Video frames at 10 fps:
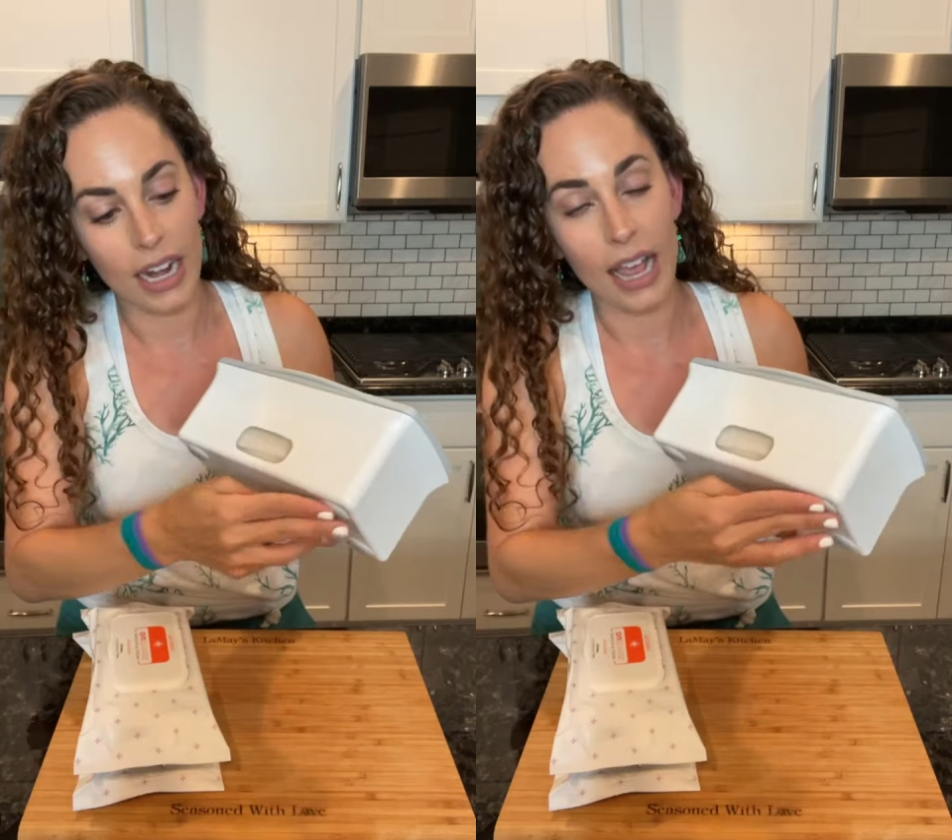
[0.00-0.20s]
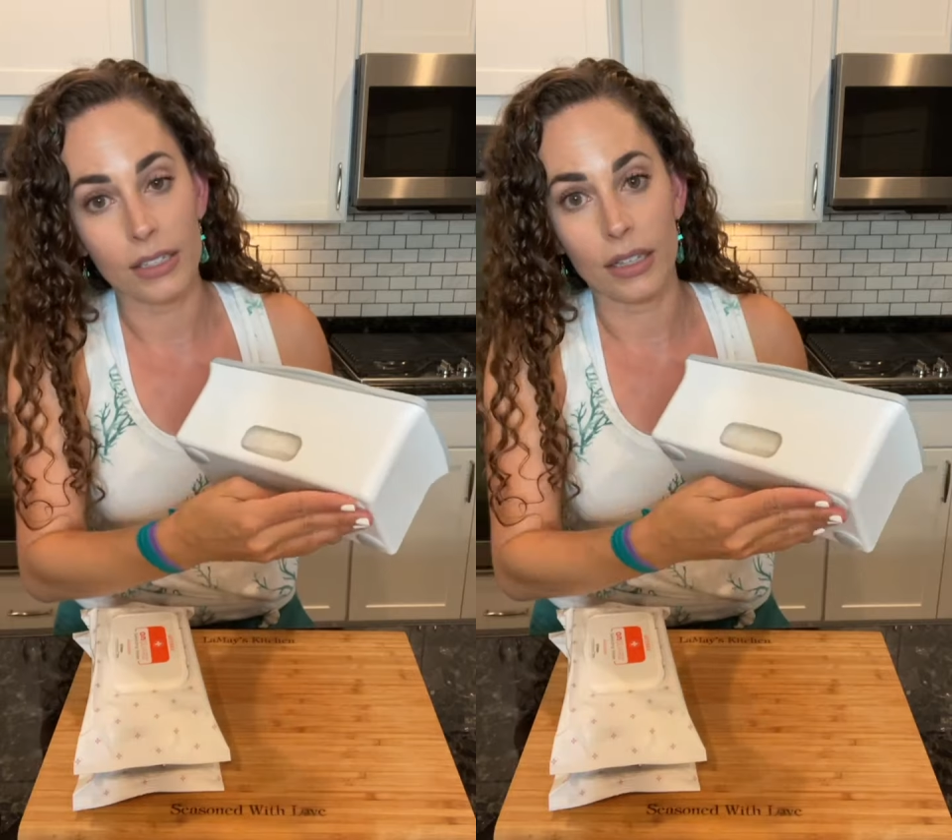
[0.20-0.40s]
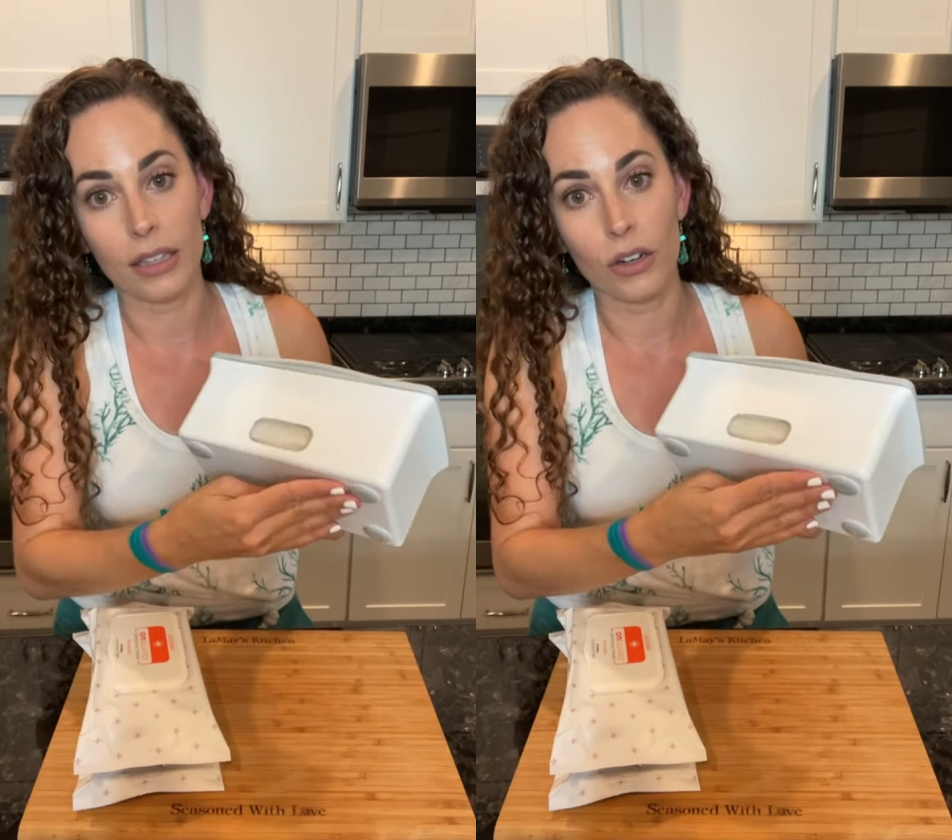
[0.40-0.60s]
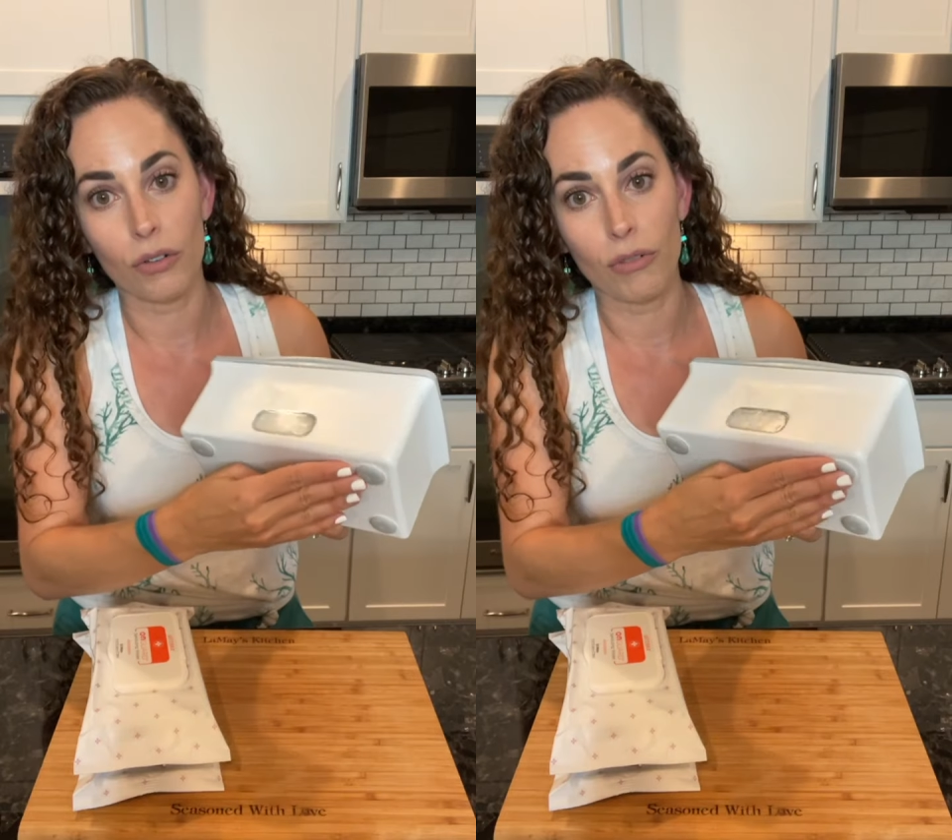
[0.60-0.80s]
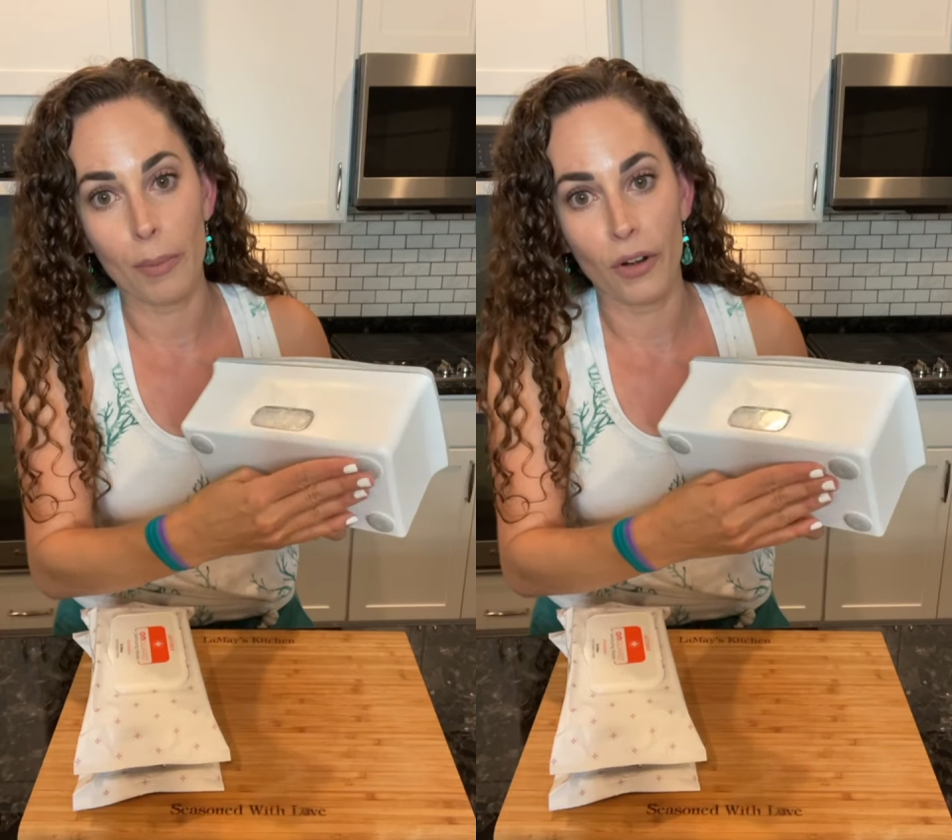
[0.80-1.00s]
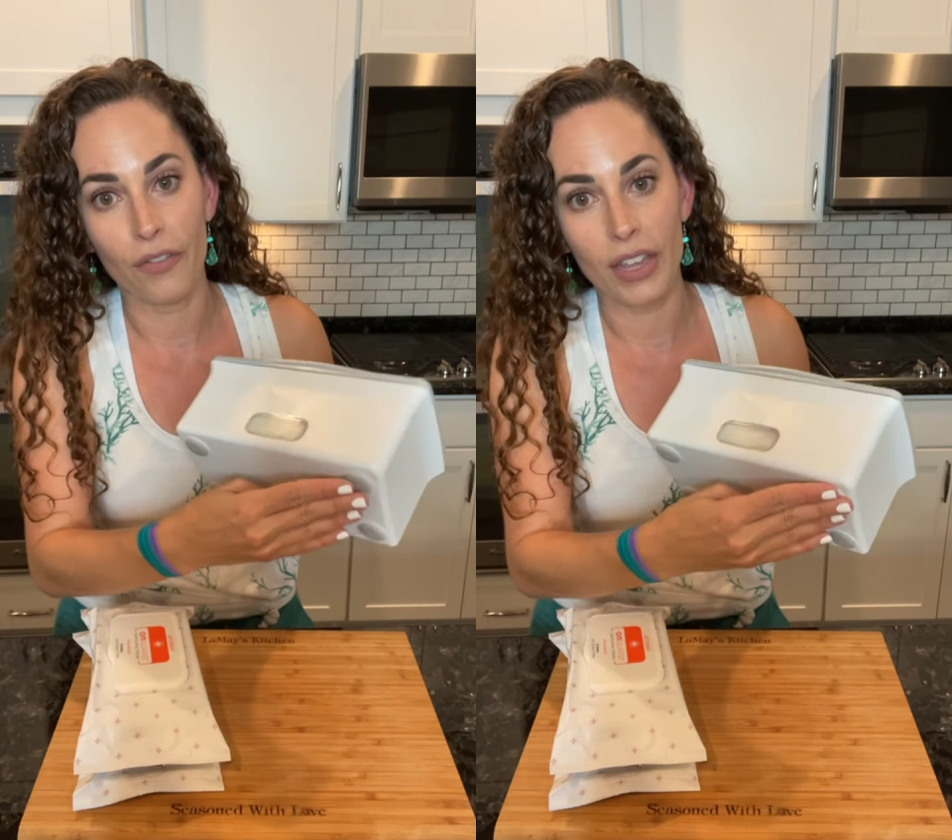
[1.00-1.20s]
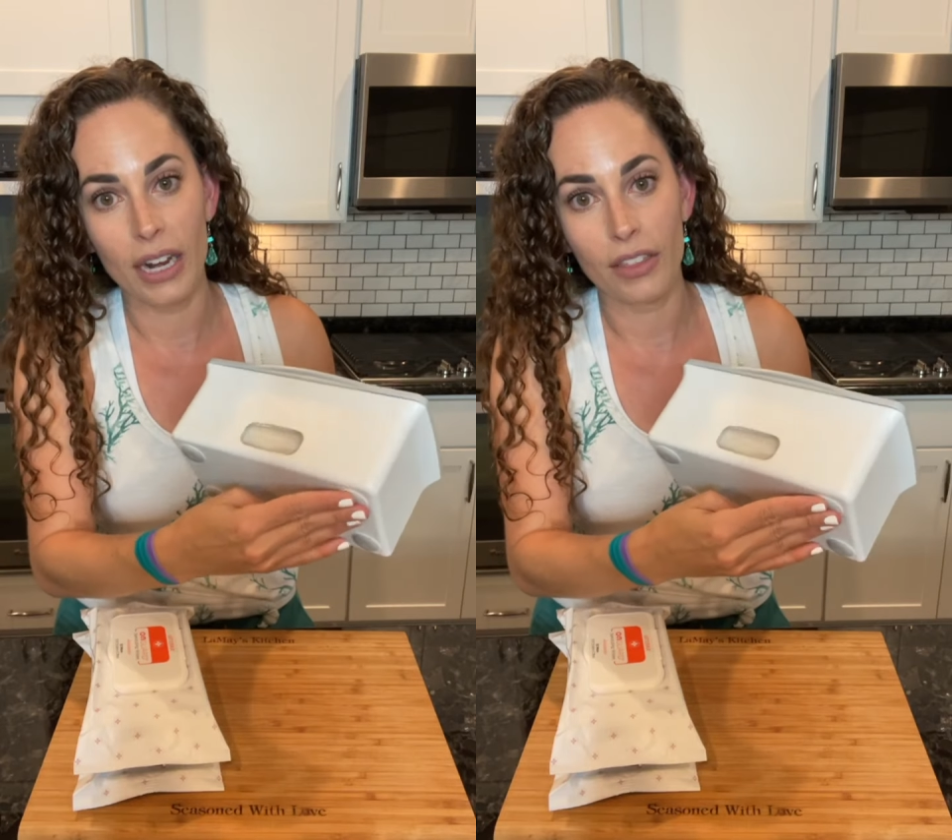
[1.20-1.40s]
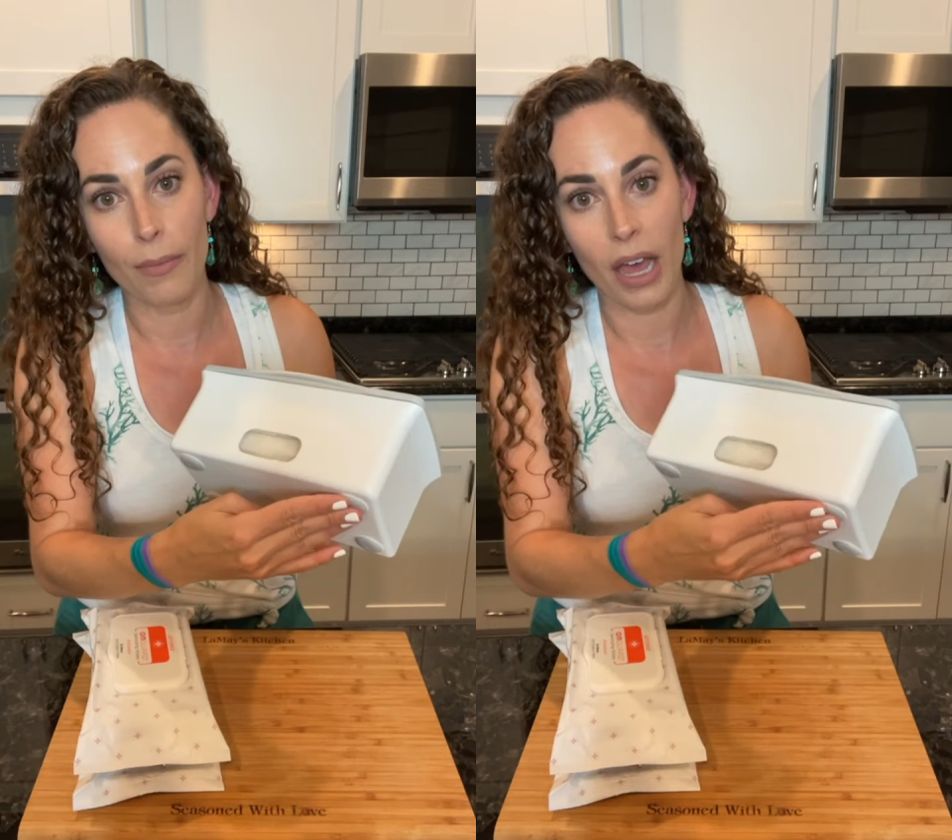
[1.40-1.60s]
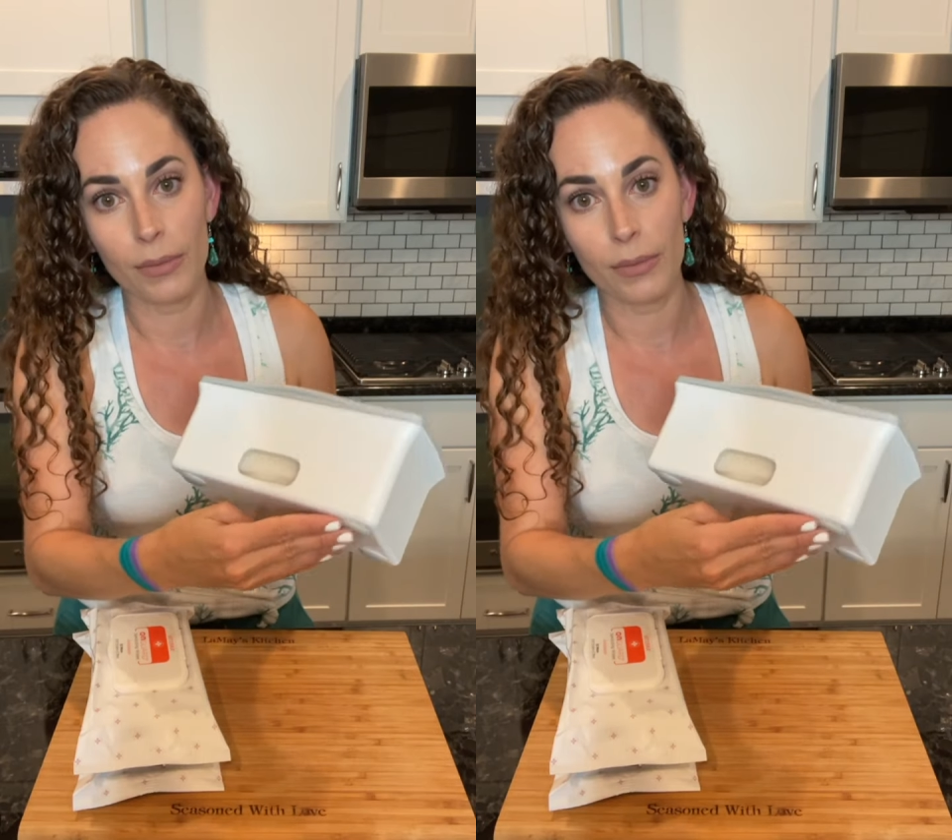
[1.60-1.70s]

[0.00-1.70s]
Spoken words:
has little rubber feet at the bottom,